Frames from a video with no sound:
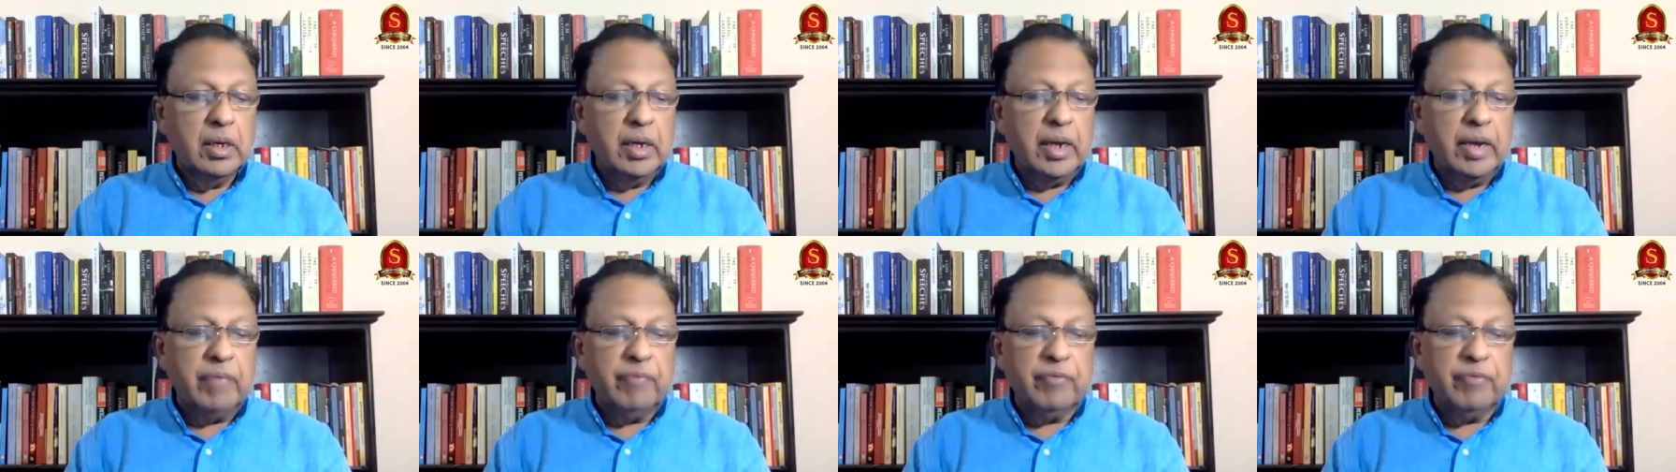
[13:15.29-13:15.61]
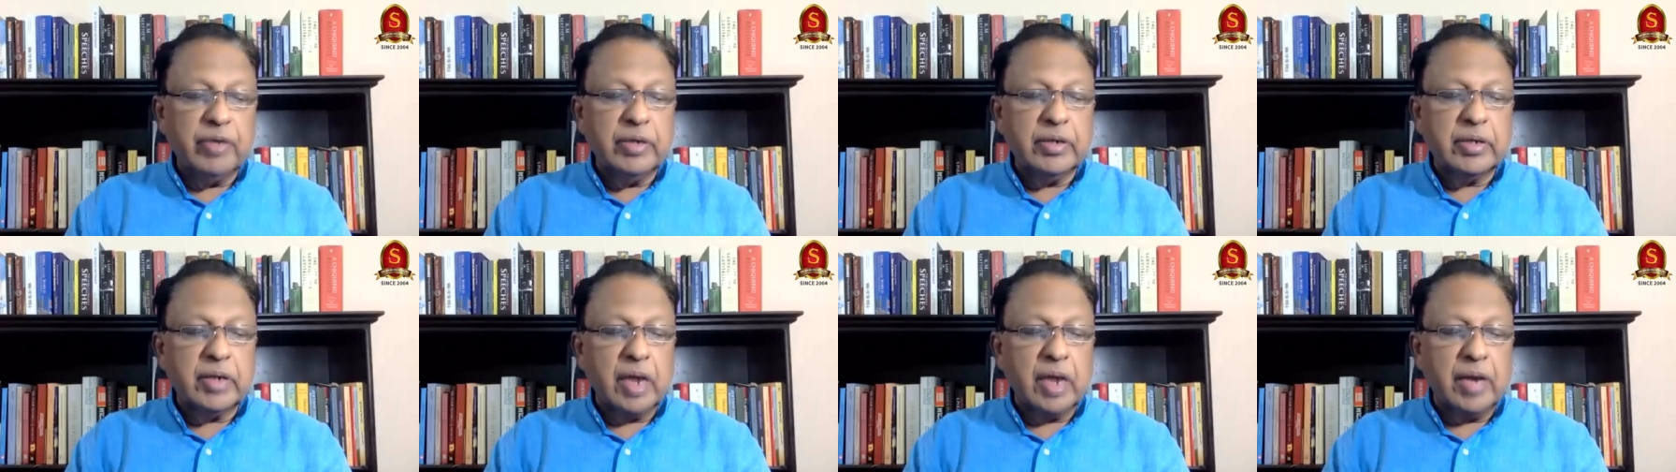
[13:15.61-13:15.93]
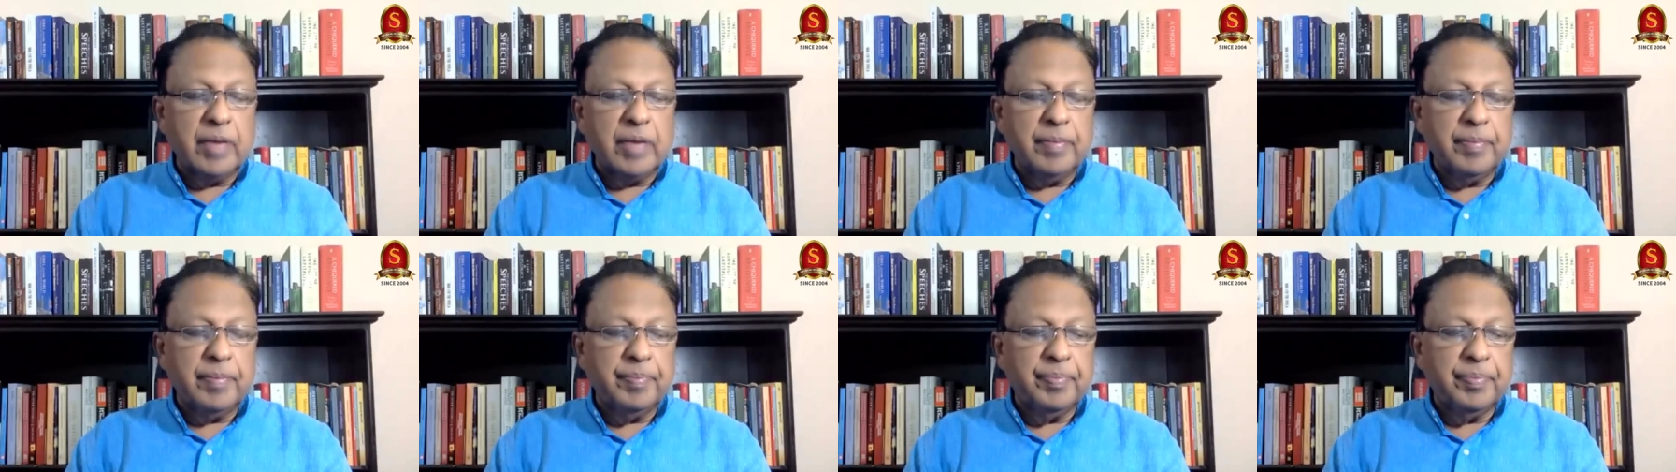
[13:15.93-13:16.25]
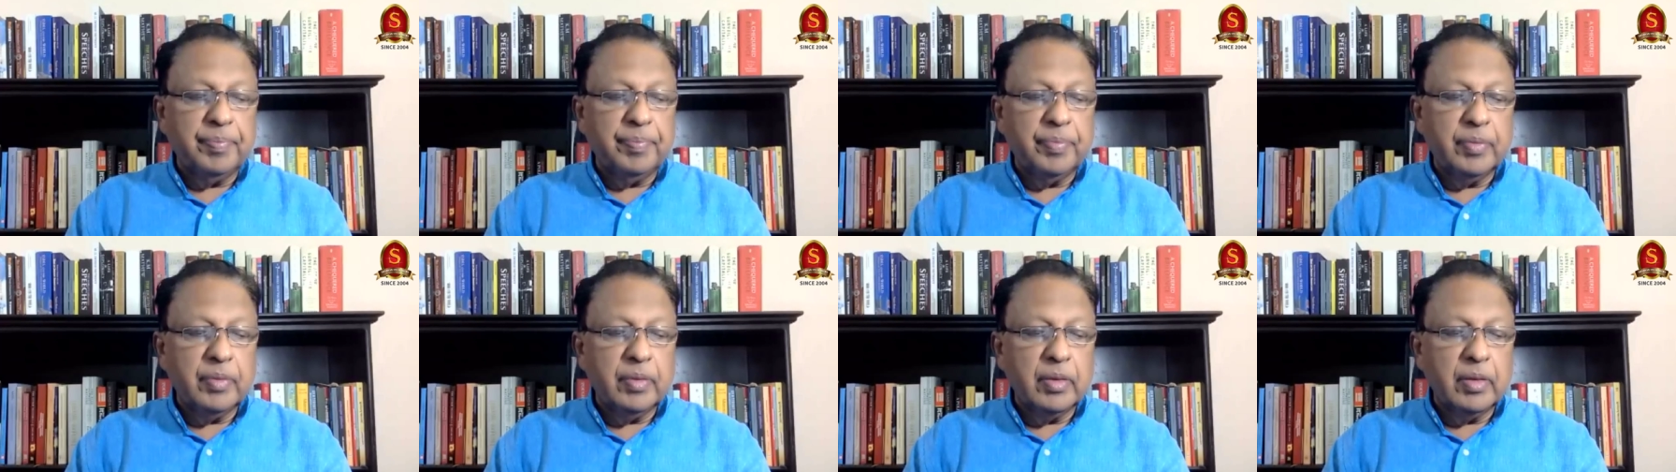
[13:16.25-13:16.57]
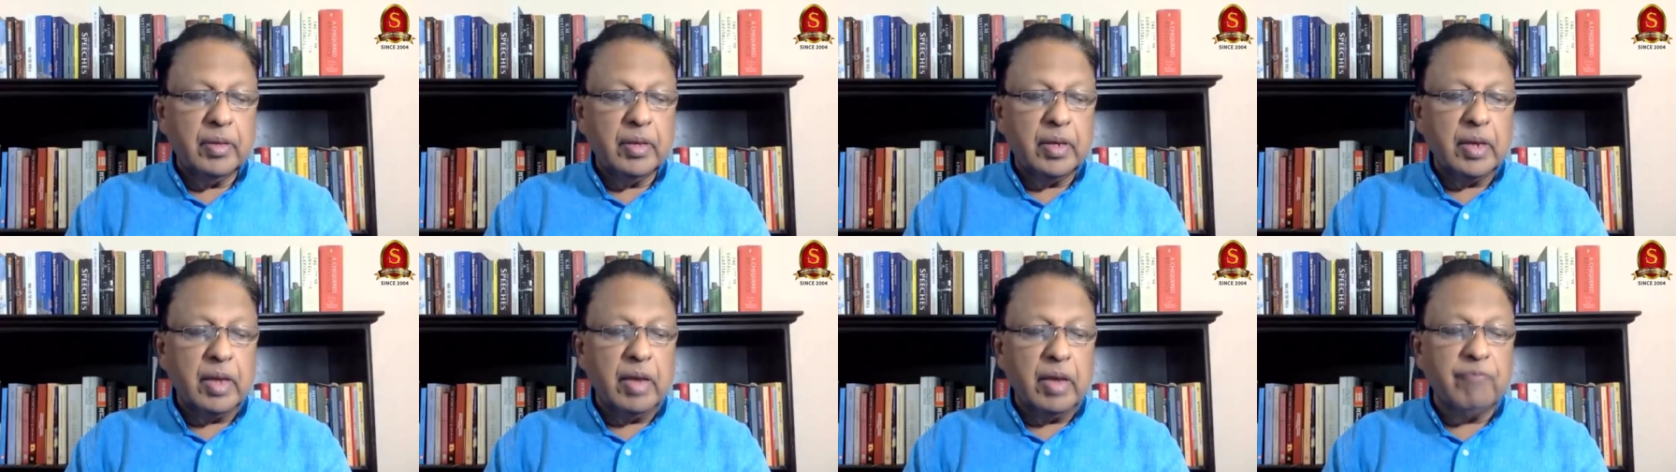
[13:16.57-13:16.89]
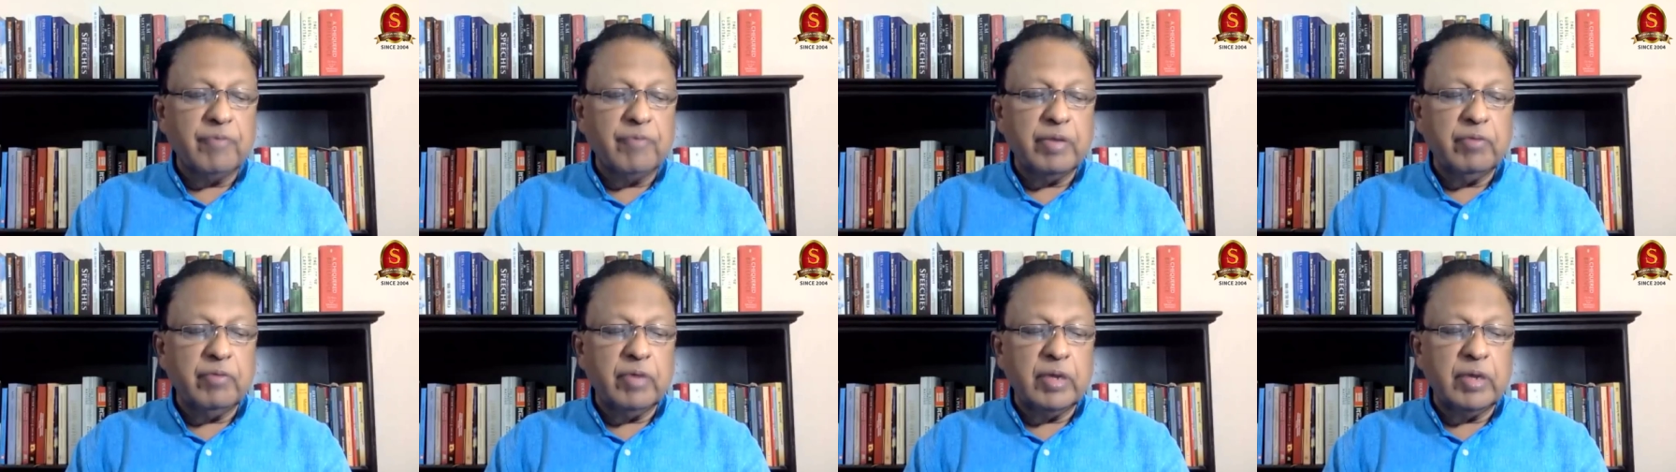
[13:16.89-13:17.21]
Every time,
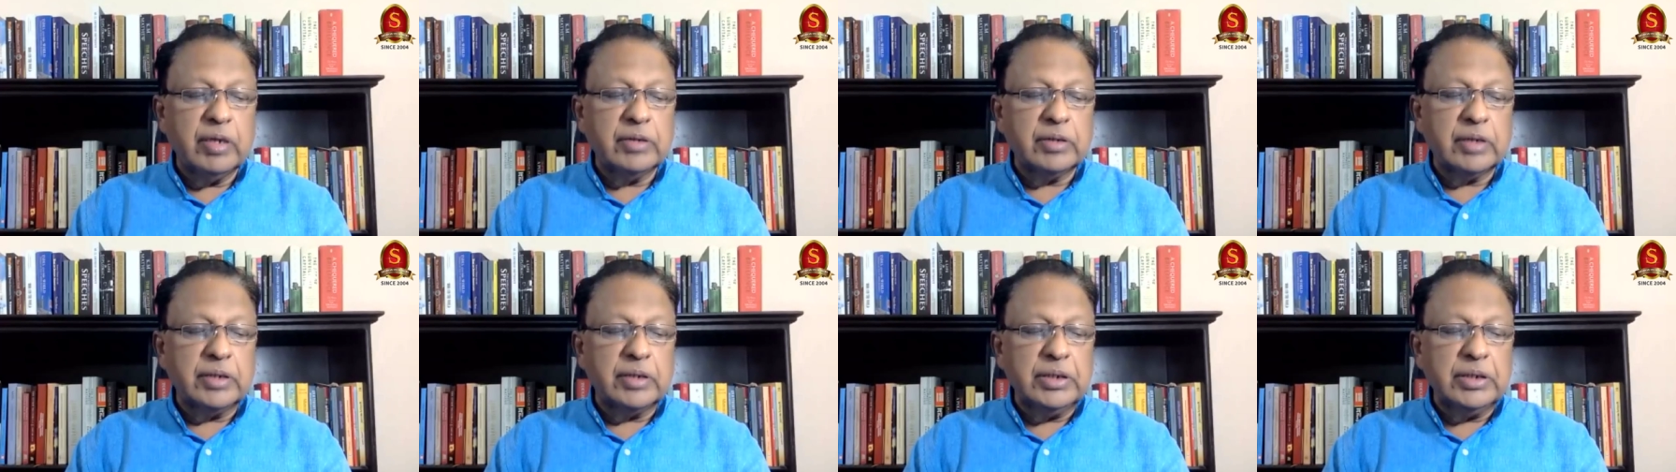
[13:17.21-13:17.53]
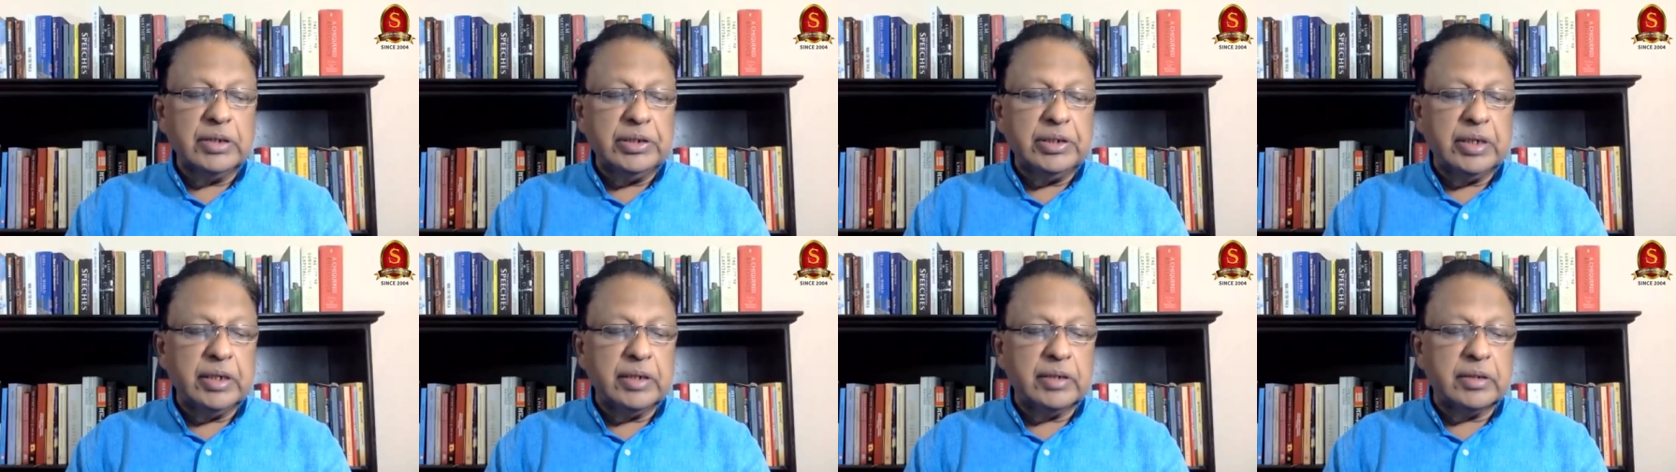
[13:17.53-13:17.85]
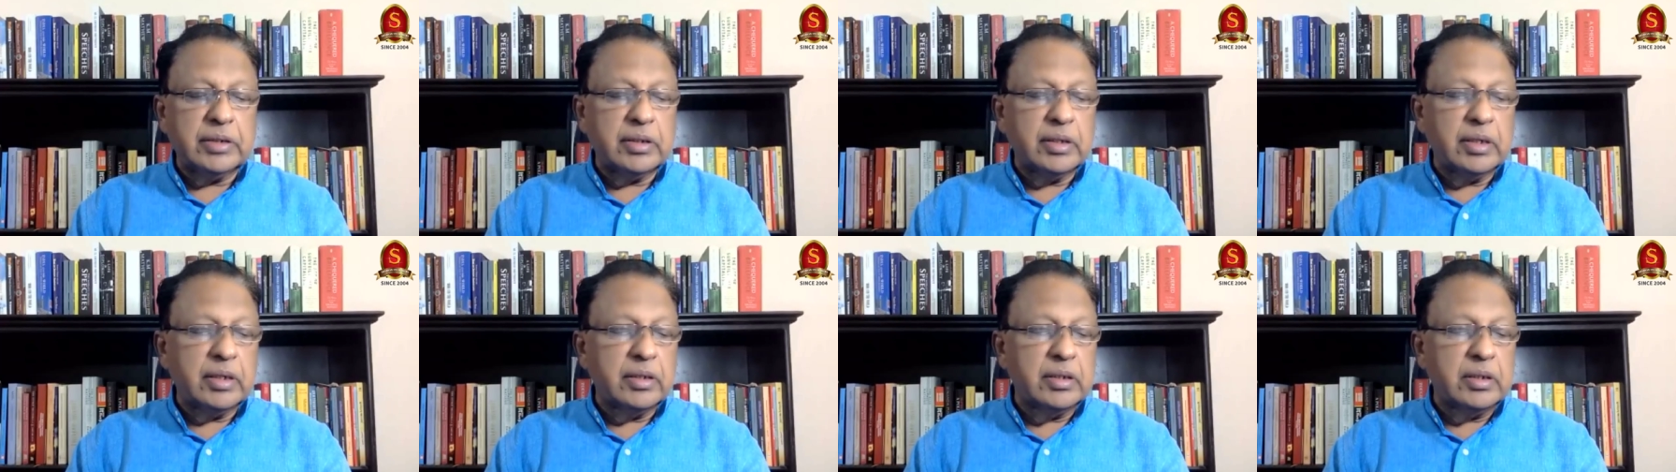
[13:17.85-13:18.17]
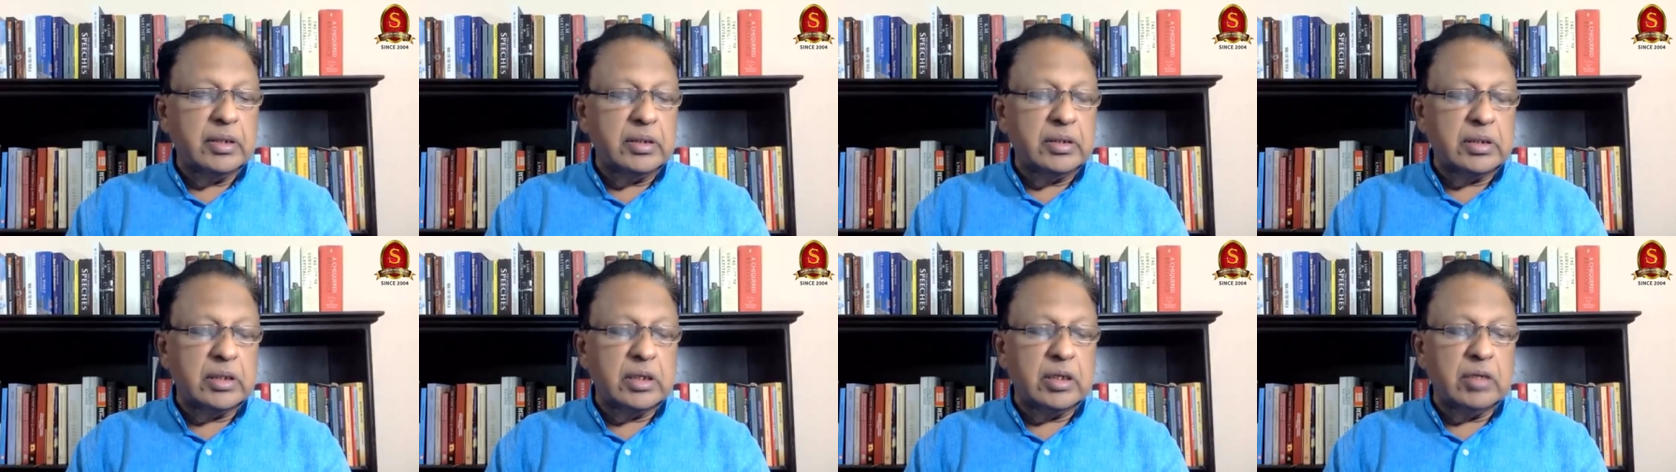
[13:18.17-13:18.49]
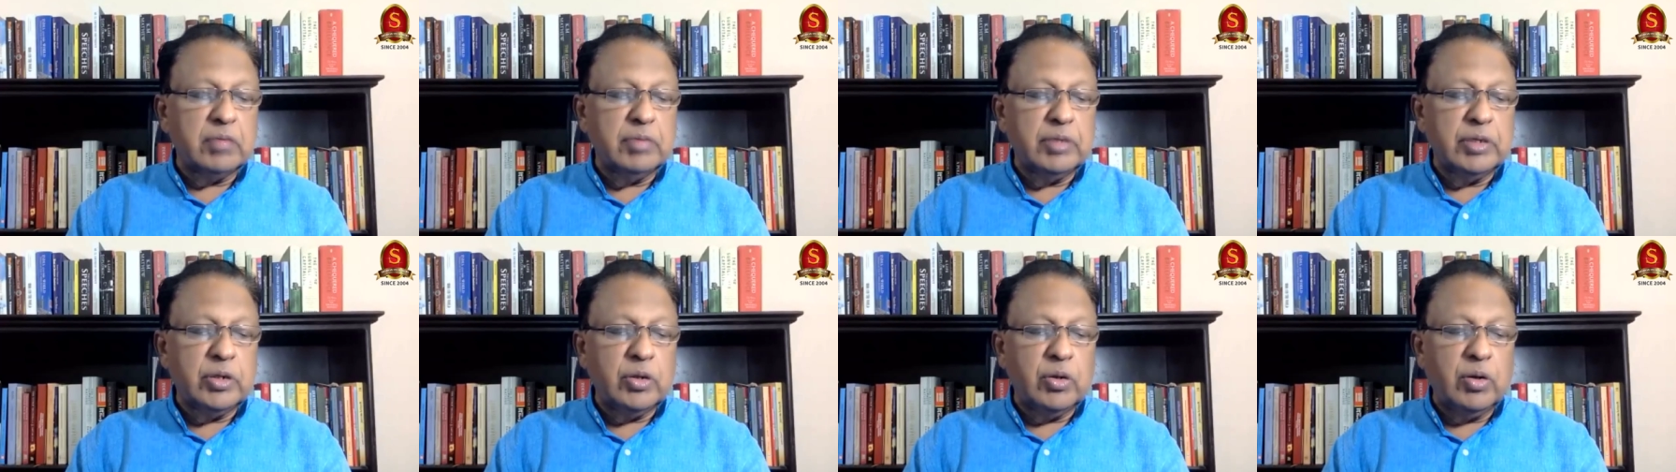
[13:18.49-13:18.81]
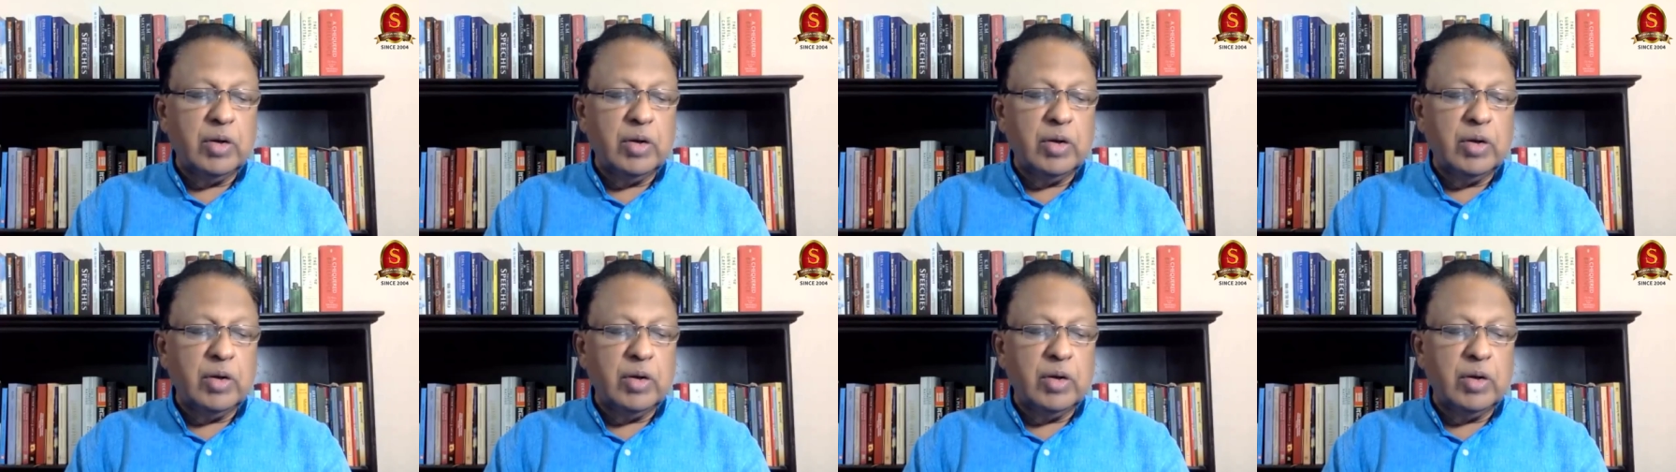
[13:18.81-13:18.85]
everyone is agitated and determined